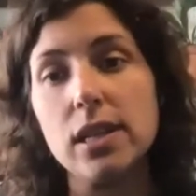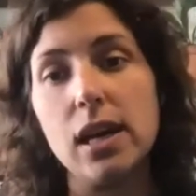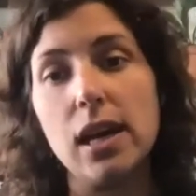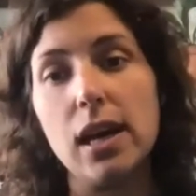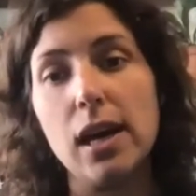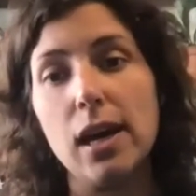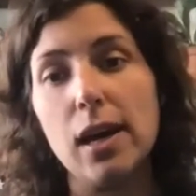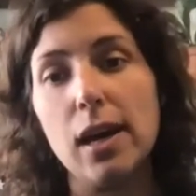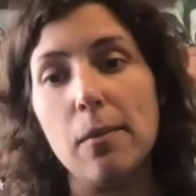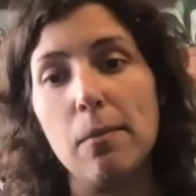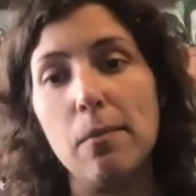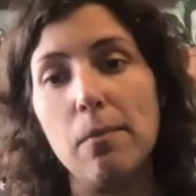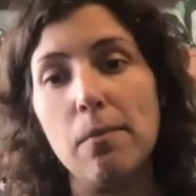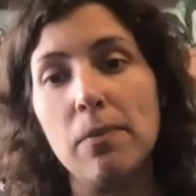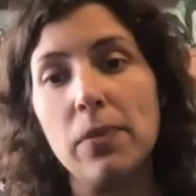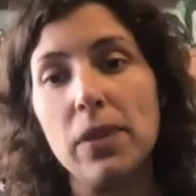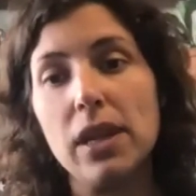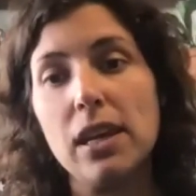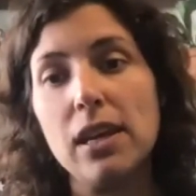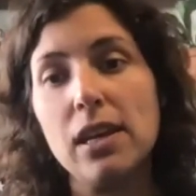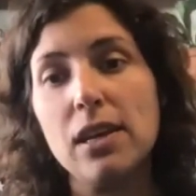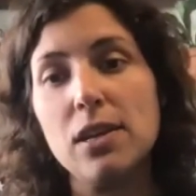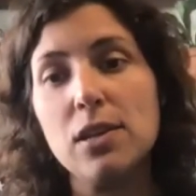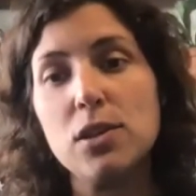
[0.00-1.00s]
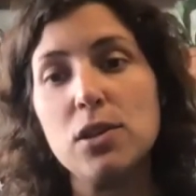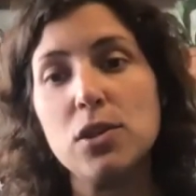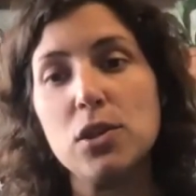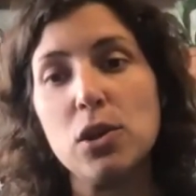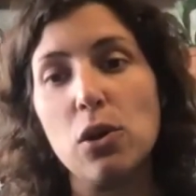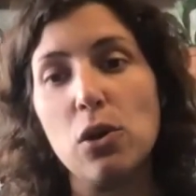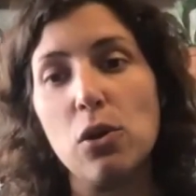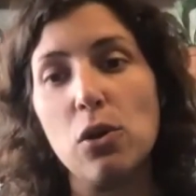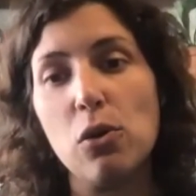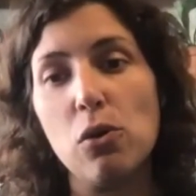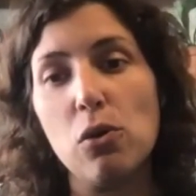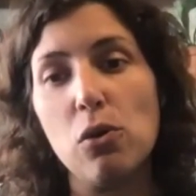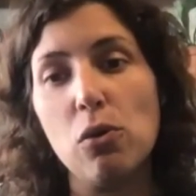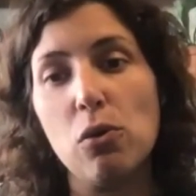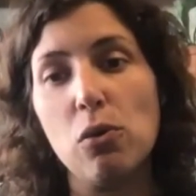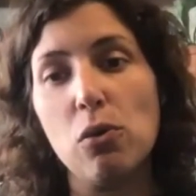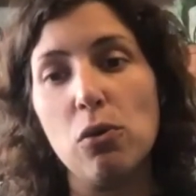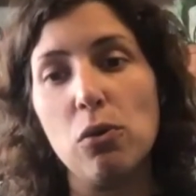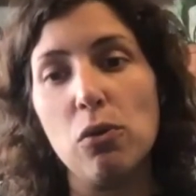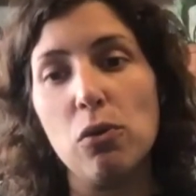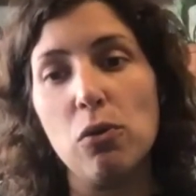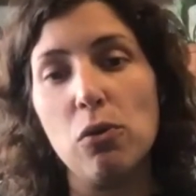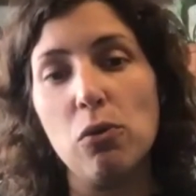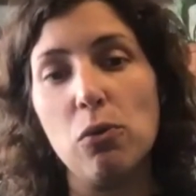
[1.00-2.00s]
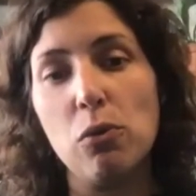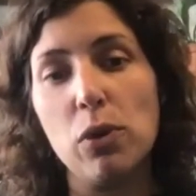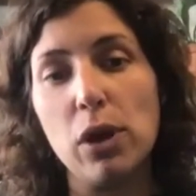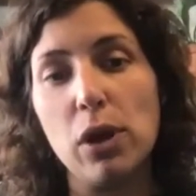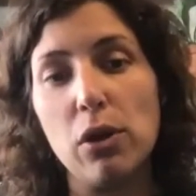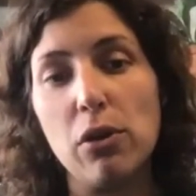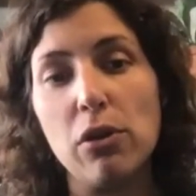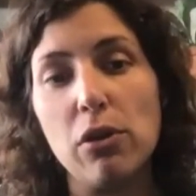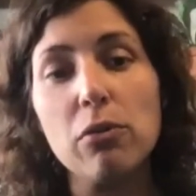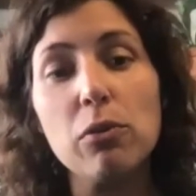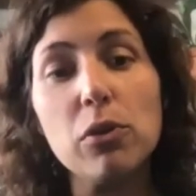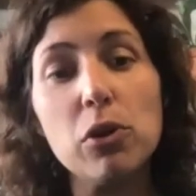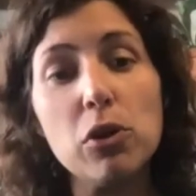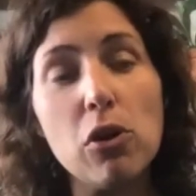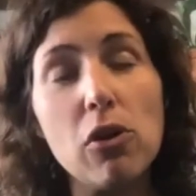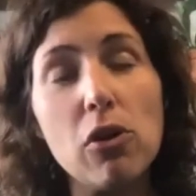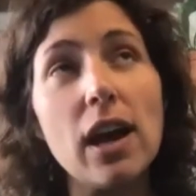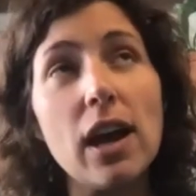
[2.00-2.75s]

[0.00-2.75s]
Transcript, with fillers: Um, so we are thrilled.